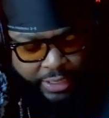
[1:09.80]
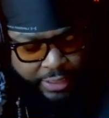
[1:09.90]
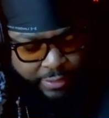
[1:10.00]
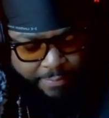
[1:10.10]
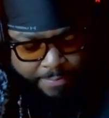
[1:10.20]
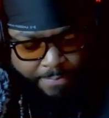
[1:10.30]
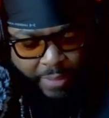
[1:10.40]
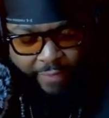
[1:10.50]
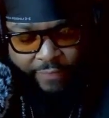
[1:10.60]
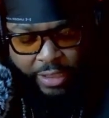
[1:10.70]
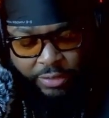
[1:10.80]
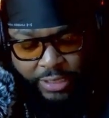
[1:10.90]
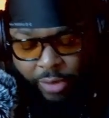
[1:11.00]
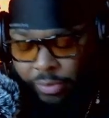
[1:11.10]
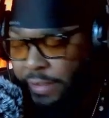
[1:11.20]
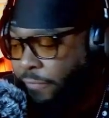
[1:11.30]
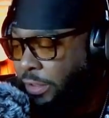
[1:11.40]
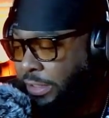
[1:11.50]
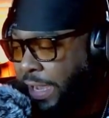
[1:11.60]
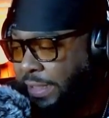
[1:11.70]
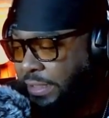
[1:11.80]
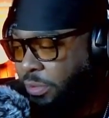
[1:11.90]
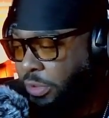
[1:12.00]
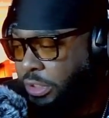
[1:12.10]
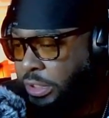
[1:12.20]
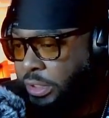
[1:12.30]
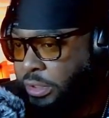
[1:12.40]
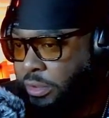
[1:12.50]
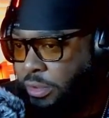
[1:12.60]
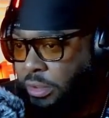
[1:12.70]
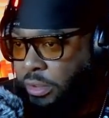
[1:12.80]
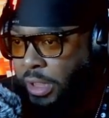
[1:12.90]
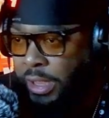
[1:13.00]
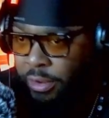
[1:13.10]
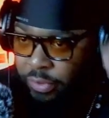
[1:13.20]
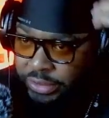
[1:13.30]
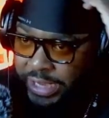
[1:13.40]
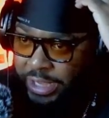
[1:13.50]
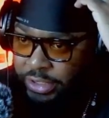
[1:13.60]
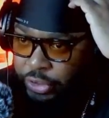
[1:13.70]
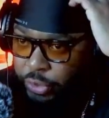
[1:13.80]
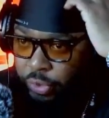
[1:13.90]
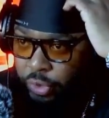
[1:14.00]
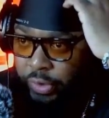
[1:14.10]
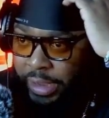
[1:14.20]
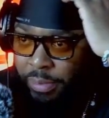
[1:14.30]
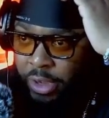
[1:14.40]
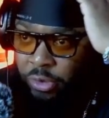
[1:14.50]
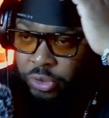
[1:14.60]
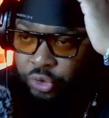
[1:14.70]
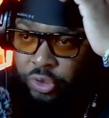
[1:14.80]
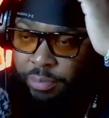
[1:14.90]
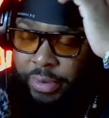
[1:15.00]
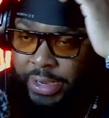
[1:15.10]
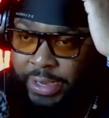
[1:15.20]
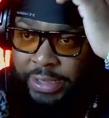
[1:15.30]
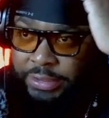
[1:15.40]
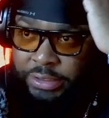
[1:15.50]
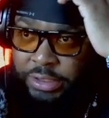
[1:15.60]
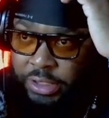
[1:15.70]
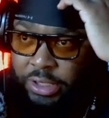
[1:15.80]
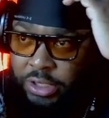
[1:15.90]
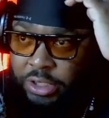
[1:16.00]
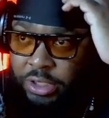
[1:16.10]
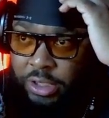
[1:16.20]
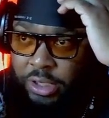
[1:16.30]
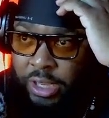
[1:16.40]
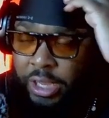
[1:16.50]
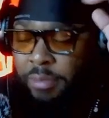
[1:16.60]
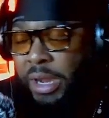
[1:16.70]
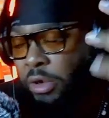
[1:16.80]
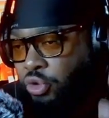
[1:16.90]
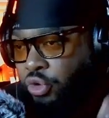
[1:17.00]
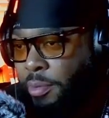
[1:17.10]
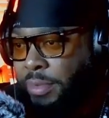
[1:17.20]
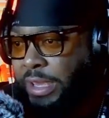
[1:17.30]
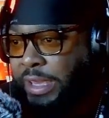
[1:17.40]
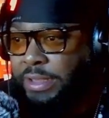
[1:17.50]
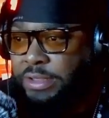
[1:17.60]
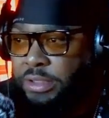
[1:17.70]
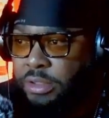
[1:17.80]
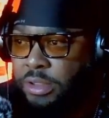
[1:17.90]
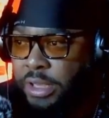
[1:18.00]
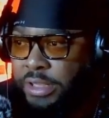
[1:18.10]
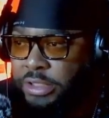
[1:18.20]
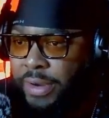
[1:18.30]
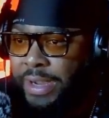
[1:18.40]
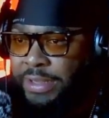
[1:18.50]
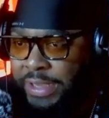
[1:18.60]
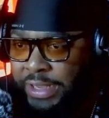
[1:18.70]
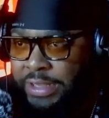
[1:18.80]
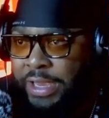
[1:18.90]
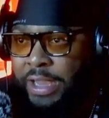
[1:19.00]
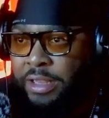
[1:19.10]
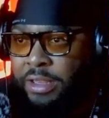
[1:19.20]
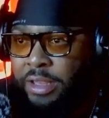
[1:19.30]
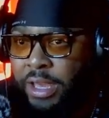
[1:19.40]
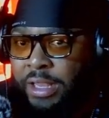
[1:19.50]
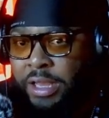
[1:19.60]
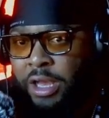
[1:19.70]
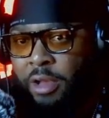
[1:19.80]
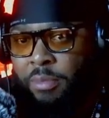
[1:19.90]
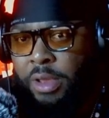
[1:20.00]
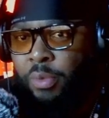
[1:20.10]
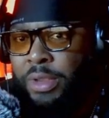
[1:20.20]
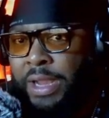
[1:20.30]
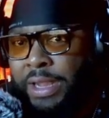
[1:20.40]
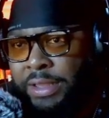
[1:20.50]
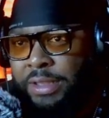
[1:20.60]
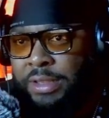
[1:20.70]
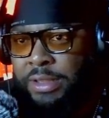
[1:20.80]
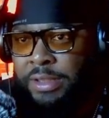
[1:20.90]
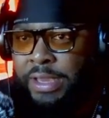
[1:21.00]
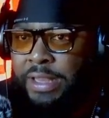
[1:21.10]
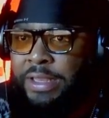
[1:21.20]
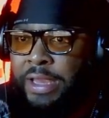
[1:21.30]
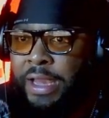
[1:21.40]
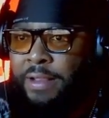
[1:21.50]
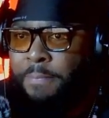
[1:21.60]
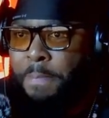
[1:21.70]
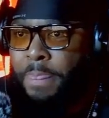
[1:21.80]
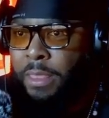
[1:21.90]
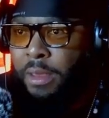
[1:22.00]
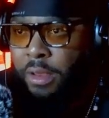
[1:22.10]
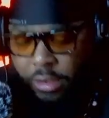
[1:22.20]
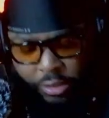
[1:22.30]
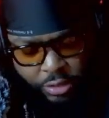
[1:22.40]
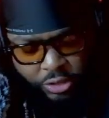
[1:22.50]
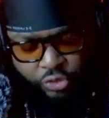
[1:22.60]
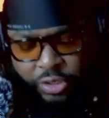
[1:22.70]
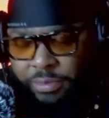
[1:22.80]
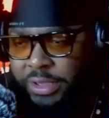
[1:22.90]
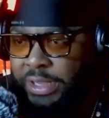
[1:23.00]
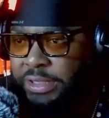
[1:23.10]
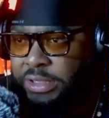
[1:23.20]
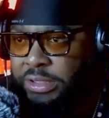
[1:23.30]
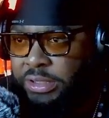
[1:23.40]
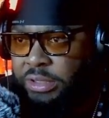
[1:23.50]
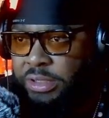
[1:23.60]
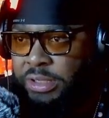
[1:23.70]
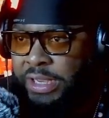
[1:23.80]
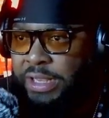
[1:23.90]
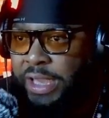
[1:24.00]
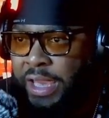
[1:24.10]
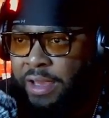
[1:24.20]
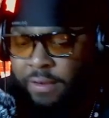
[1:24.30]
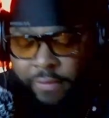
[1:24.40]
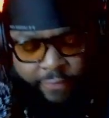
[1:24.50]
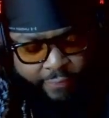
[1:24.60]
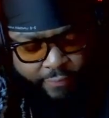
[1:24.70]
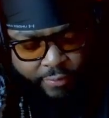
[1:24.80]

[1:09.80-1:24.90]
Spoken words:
that I found out when I first got this machine was how to create my own drum pads, my own drum kits. And so I did that. And when I did that, the drum kits didn't have